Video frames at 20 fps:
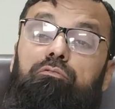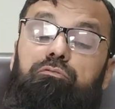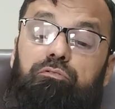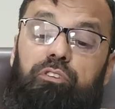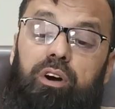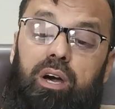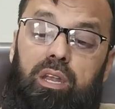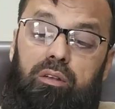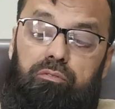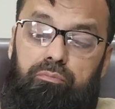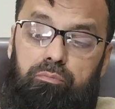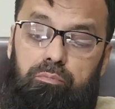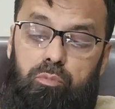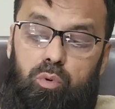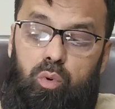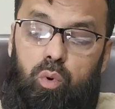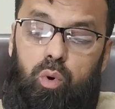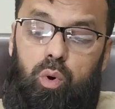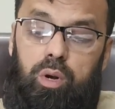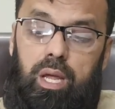One
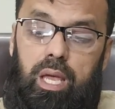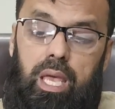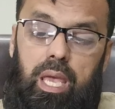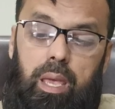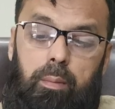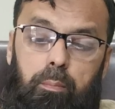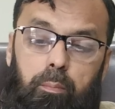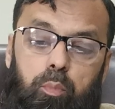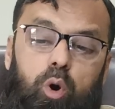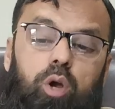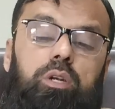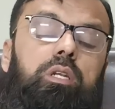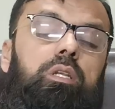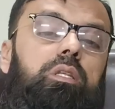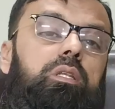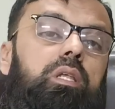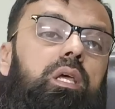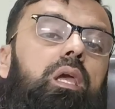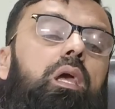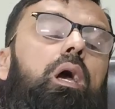more
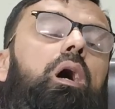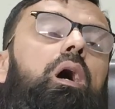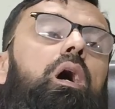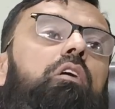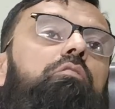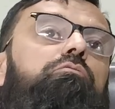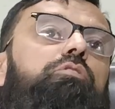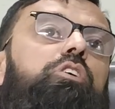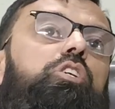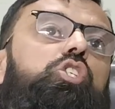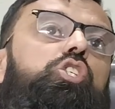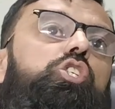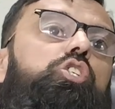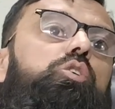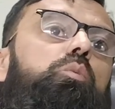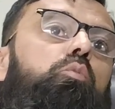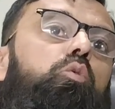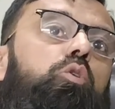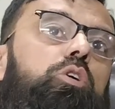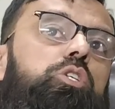important thing
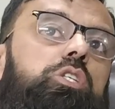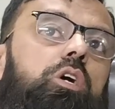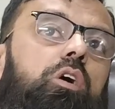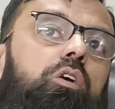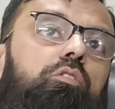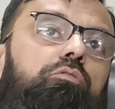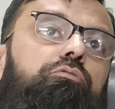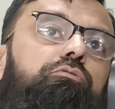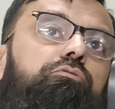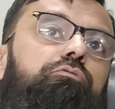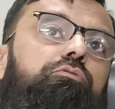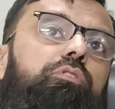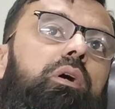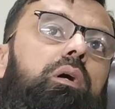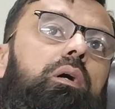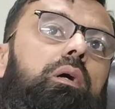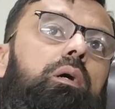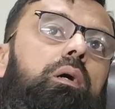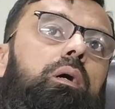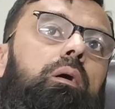which most of
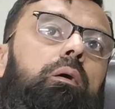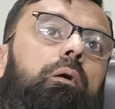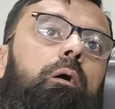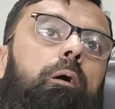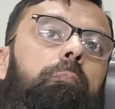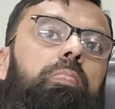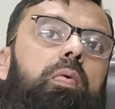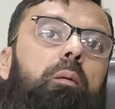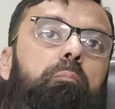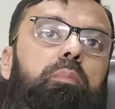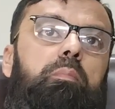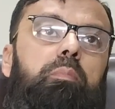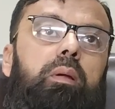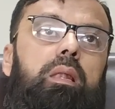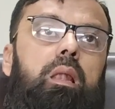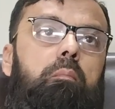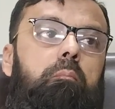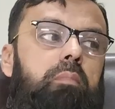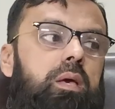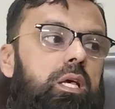the people
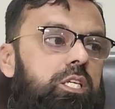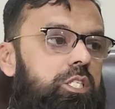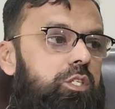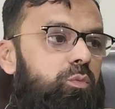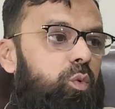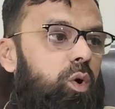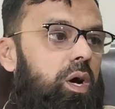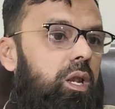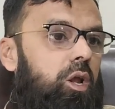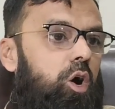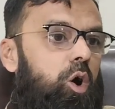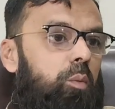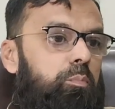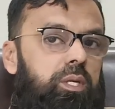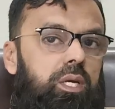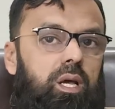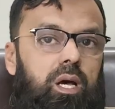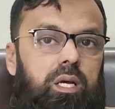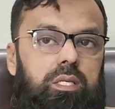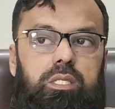missed while
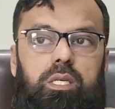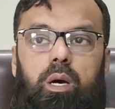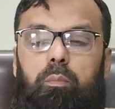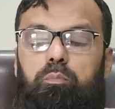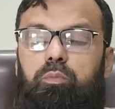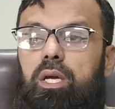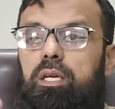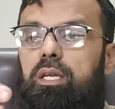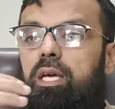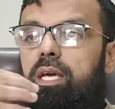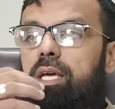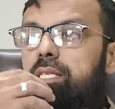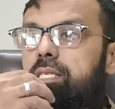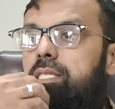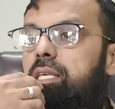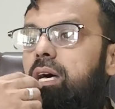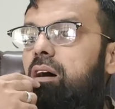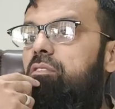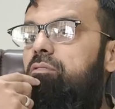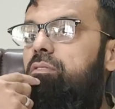opting a subject is
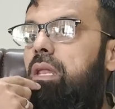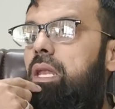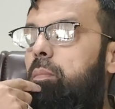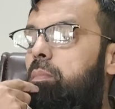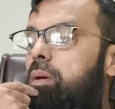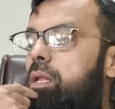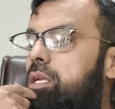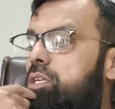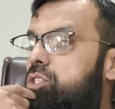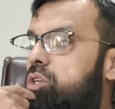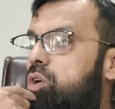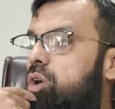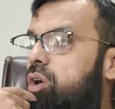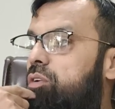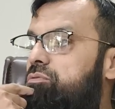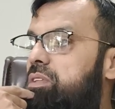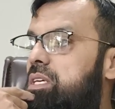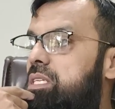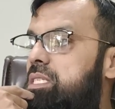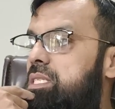the availability
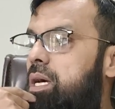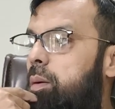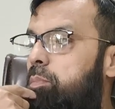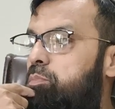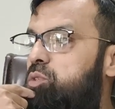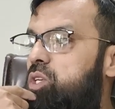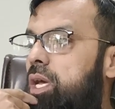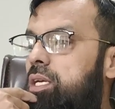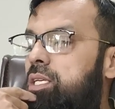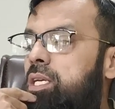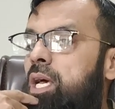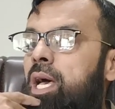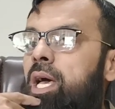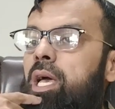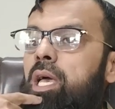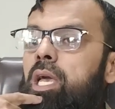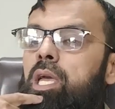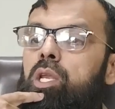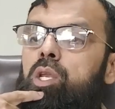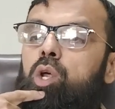of the subject
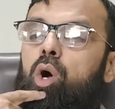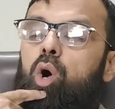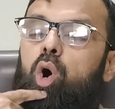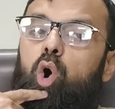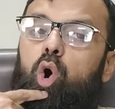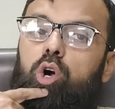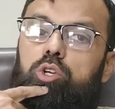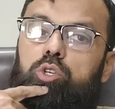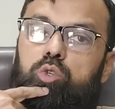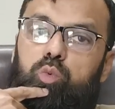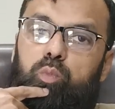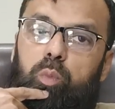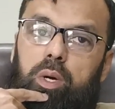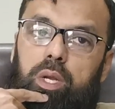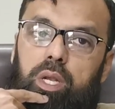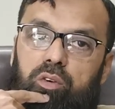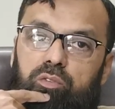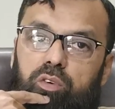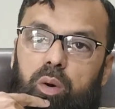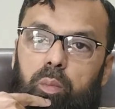in October
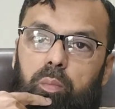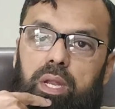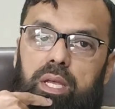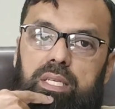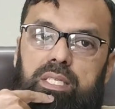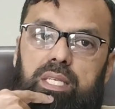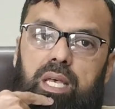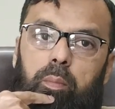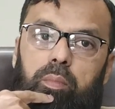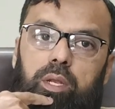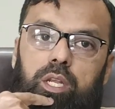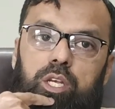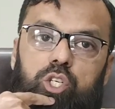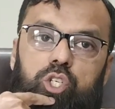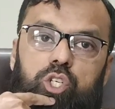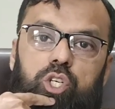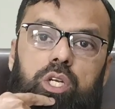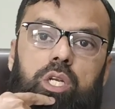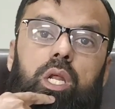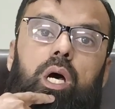November
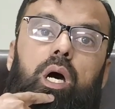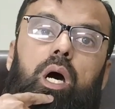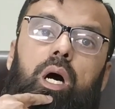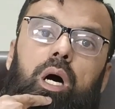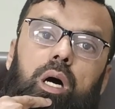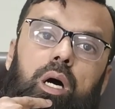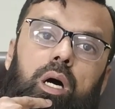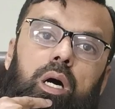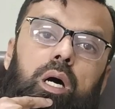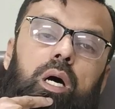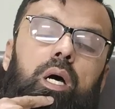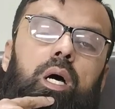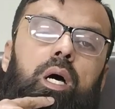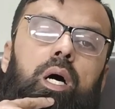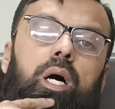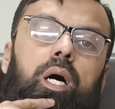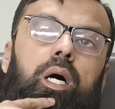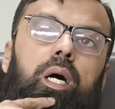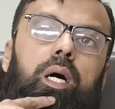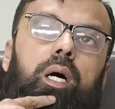examination or
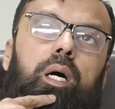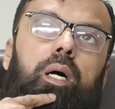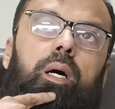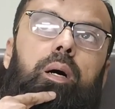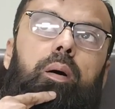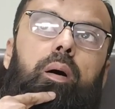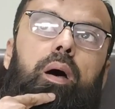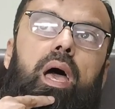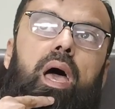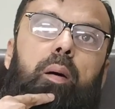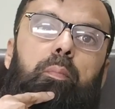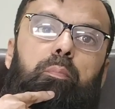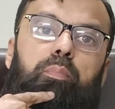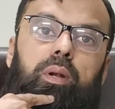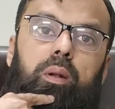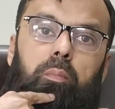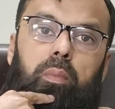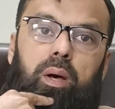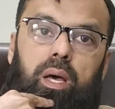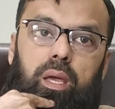
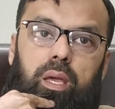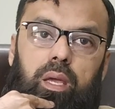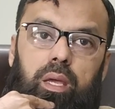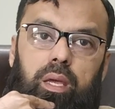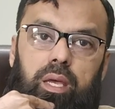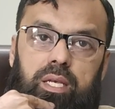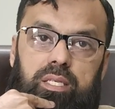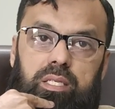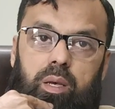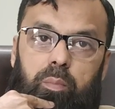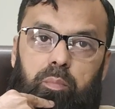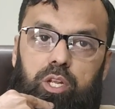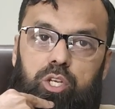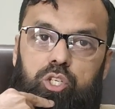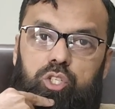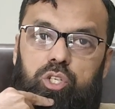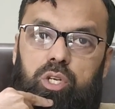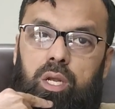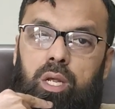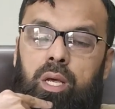April-May
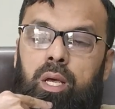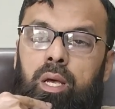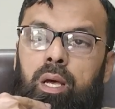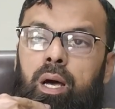examination.